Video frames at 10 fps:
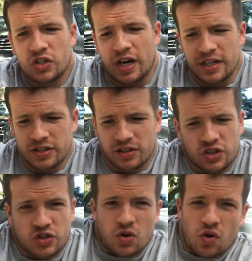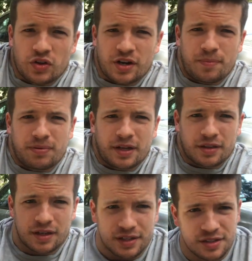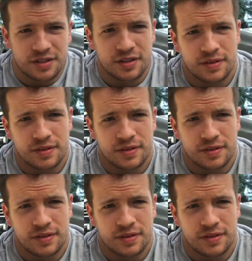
trying to just hold it up like this.